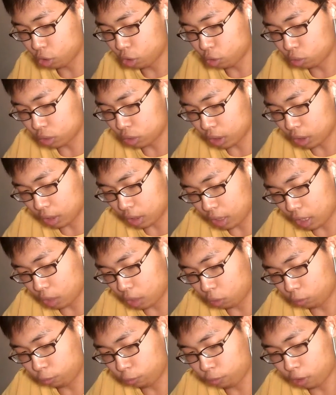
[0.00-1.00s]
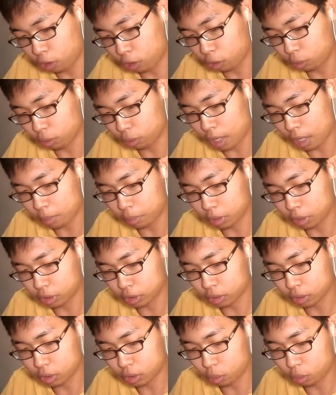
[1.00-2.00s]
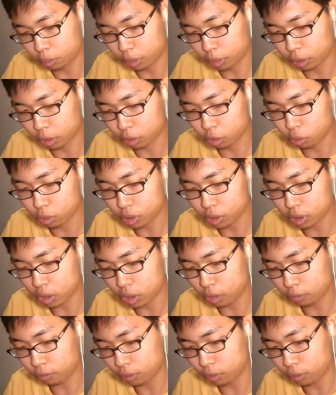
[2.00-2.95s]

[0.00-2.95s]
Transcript: Like, I don't follow that much superhero news stuff.